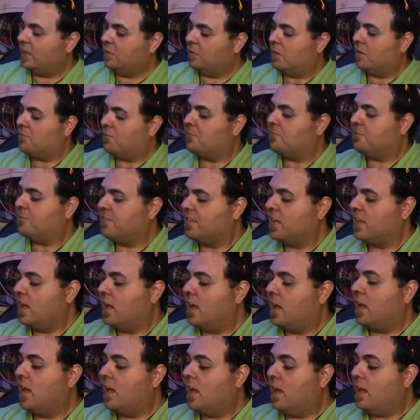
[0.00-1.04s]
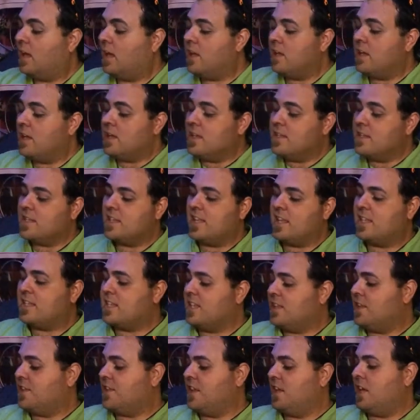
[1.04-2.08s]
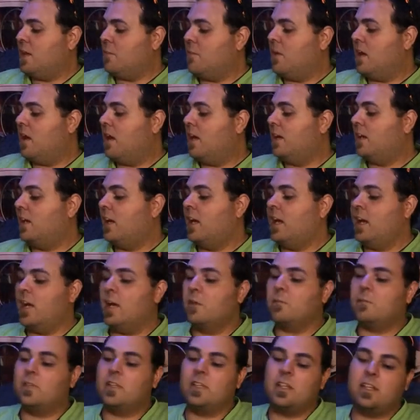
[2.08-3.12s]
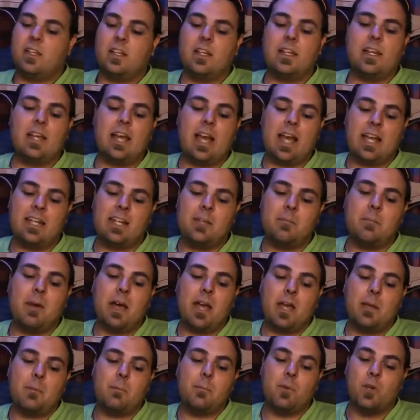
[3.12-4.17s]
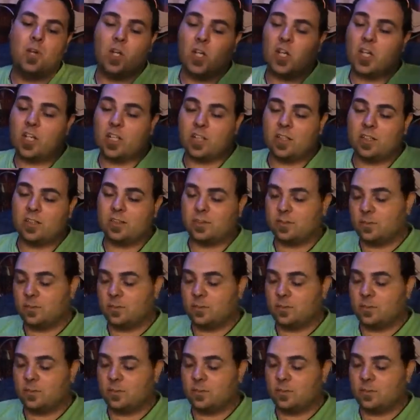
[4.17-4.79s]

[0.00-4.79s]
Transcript: Anyway, so that's the other thing I bought. I did buy a book.